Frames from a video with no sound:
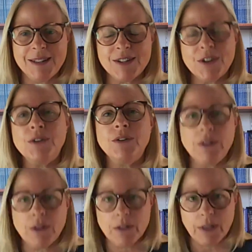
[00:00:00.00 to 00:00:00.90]
So,
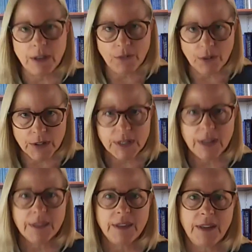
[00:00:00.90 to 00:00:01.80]
you know, then you've got to
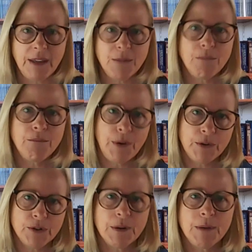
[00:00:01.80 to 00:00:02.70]
start thinking
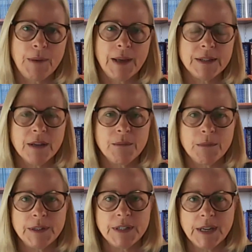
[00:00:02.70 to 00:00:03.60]
possibly about
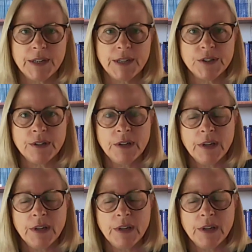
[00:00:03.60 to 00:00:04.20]
supplementation.